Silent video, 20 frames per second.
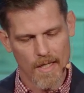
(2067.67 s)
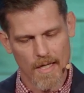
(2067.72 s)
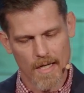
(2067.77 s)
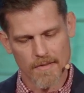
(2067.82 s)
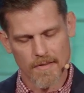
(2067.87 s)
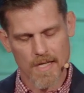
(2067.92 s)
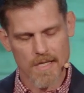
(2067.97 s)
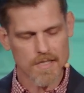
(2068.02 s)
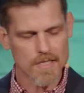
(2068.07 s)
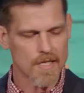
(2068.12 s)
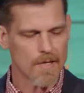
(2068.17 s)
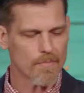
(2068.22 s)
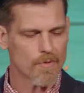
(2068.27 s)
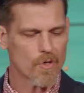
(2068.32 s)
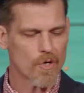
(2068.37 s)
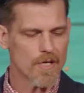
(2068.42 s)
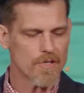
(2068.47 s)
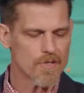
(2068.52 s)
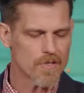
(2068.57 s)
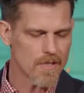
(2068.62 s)
I think some
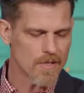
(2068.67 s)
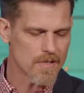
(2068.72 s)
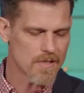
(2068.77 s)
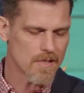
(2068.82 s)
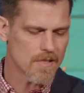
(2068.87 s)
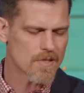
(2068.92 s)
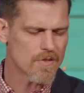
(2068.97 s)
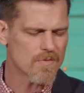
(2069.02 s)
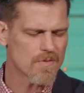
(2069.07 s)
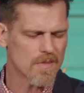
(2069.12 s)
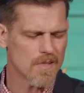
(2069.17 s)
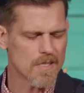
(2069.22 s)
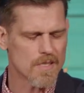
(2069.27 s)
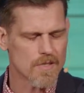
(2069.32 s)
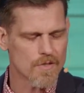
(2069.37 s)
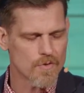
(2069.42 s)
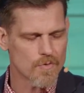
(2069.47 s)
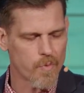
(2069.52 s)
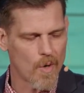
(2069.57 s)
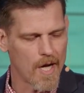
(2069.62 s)
Christians, this,
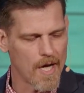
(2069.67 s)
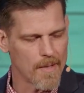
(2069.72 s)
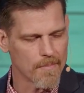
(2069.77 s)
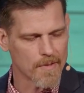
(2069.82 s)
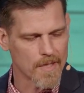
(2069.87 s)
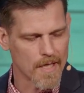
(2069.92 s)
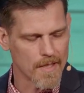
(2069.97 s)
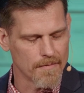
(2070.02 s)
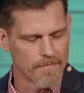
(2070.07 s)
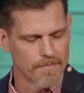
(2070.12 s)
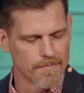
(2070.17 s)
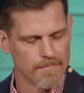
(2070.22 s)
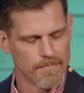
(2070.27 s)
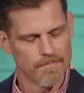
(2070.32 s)
this is why I'm kind of